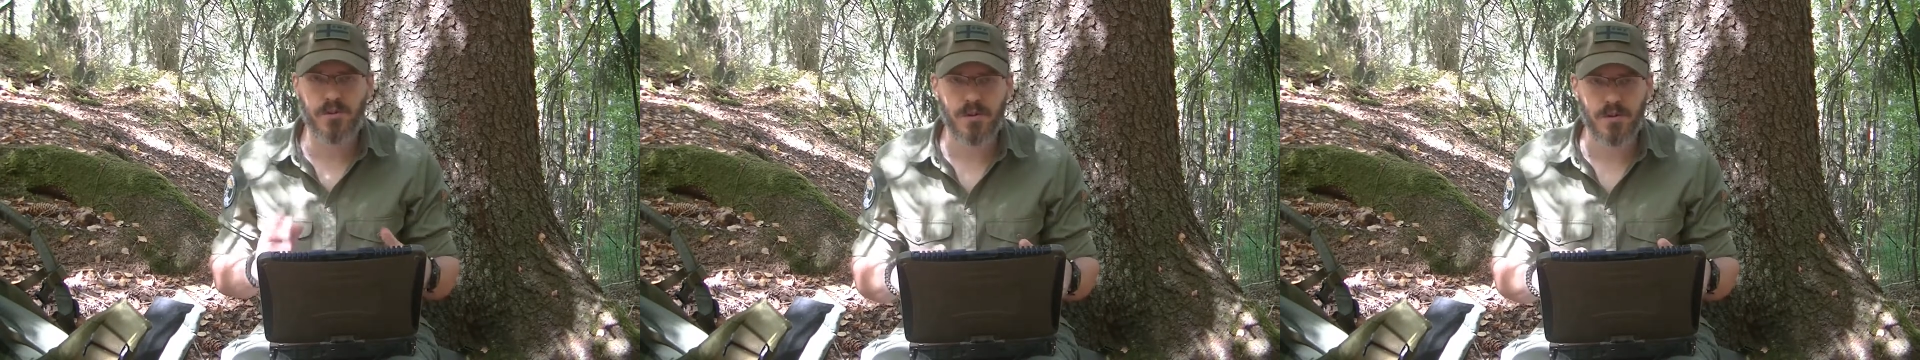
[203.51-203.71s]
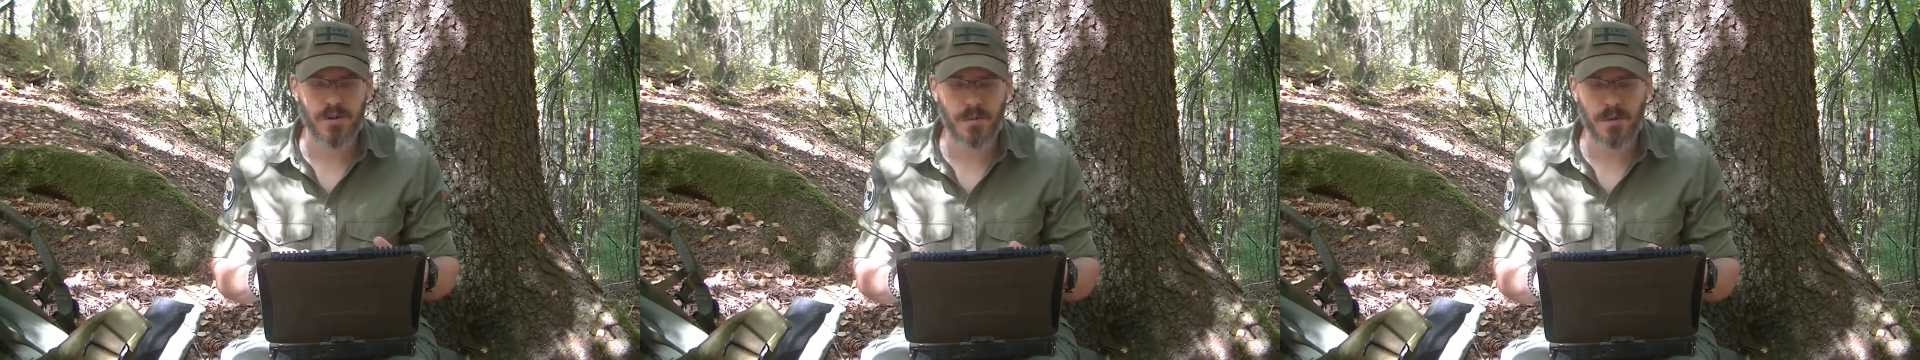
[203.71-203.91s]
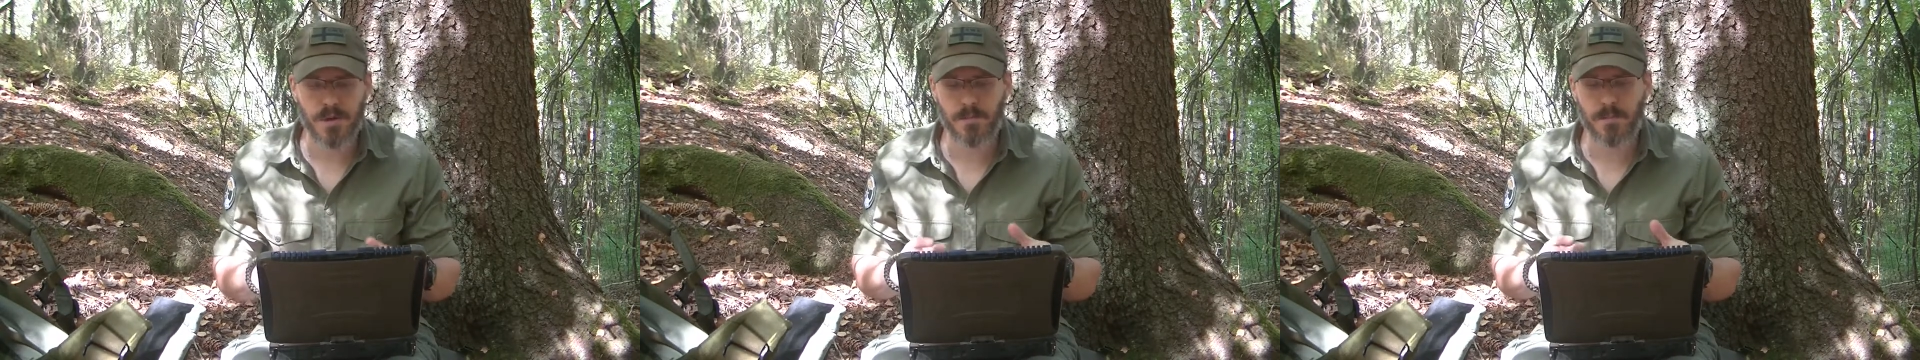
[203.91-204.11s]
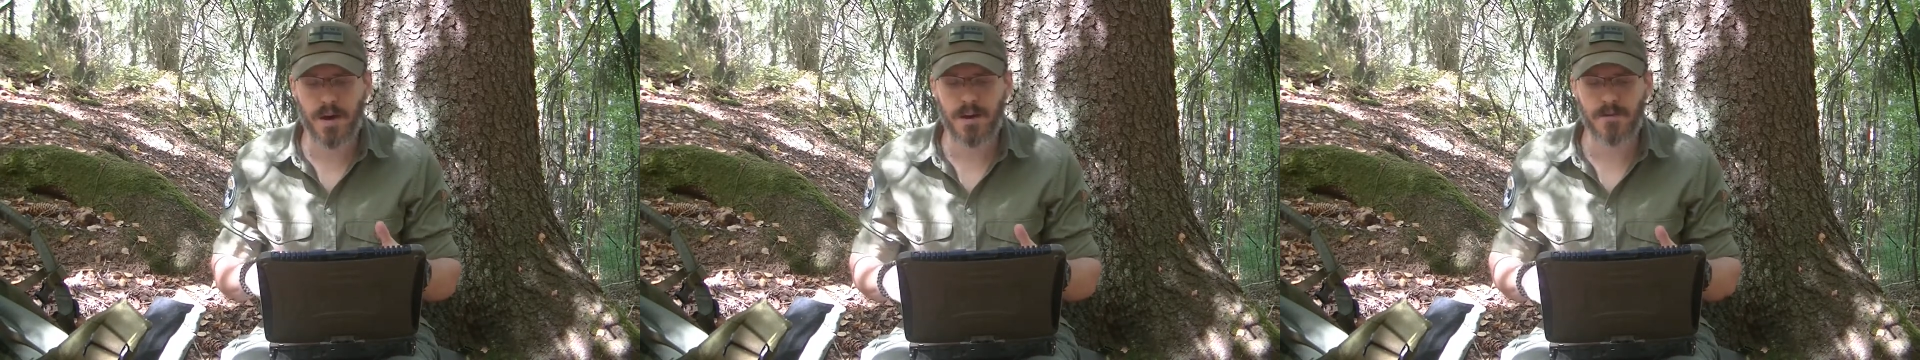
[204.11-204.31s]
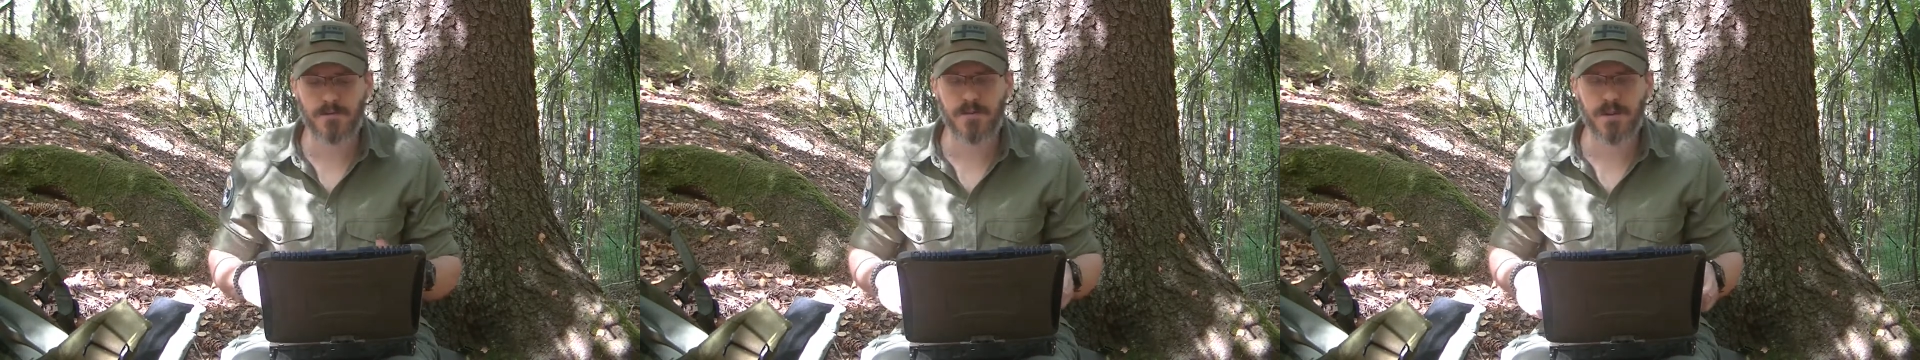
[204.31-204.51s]
talked about
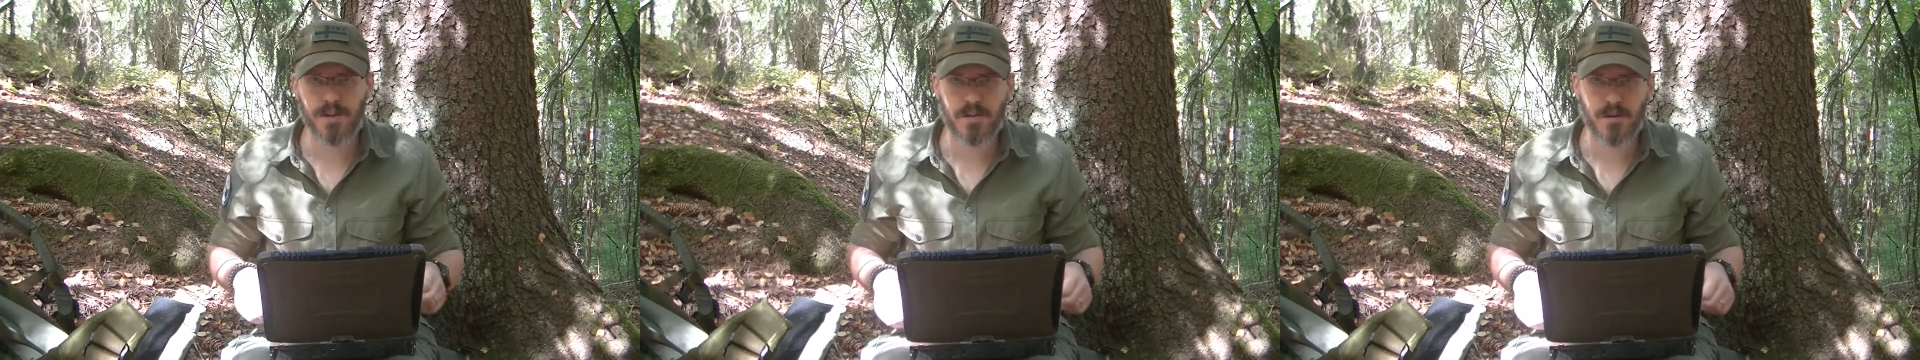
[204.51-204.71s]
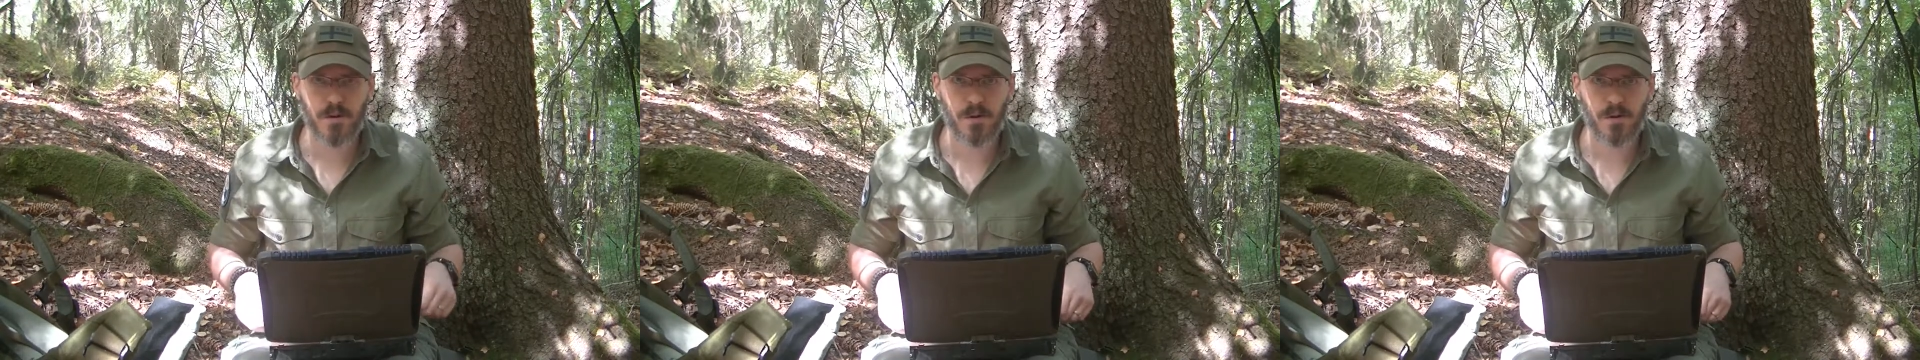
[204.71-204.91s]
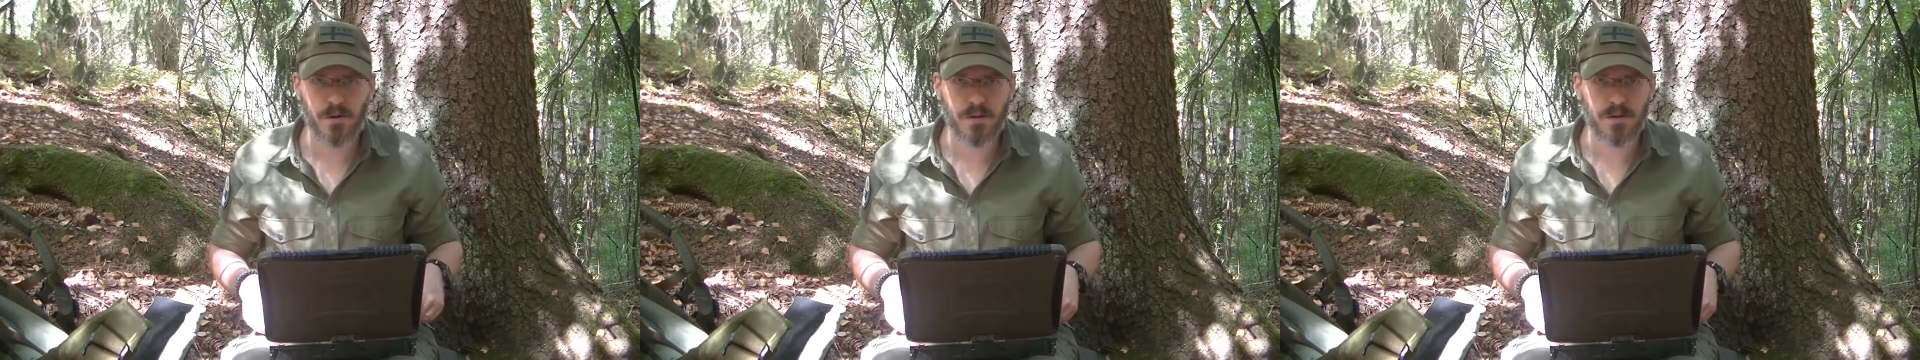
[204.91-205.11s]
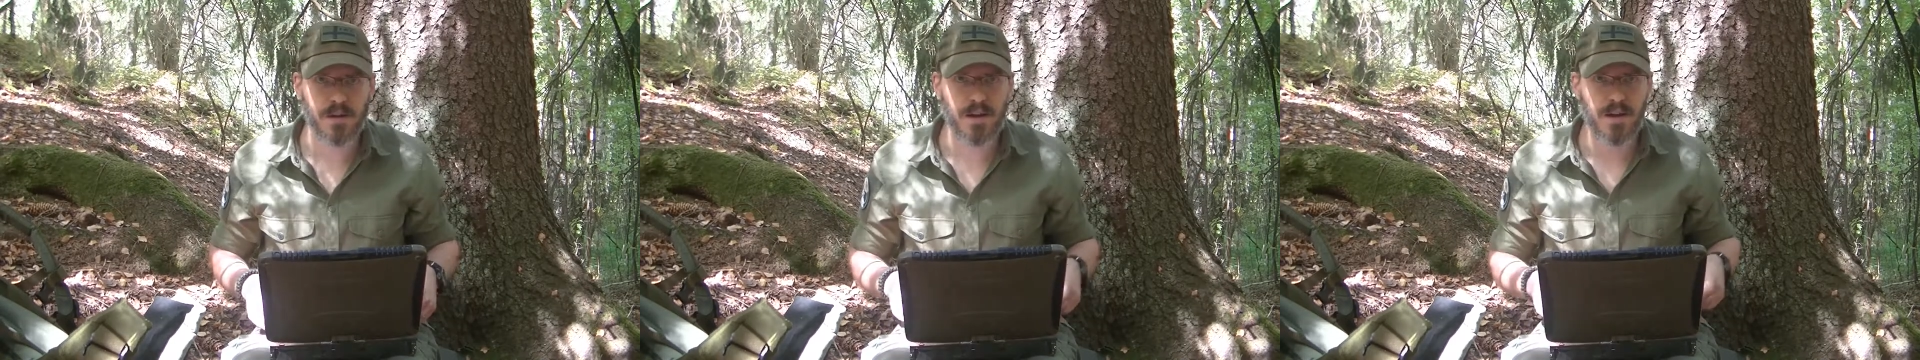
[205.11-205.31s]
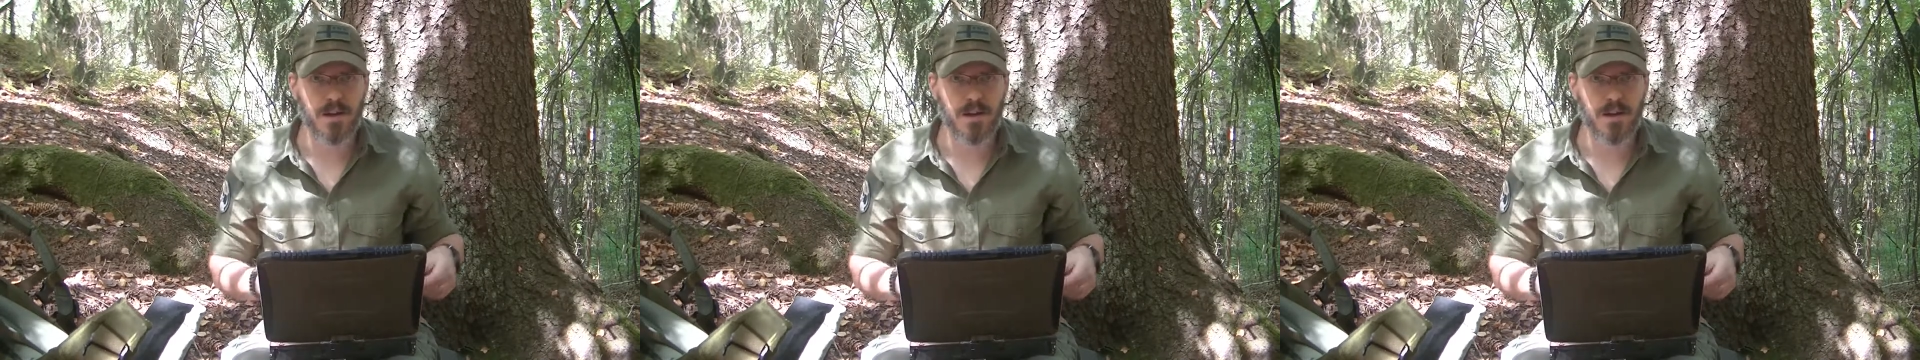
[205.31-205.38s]
pamphlet called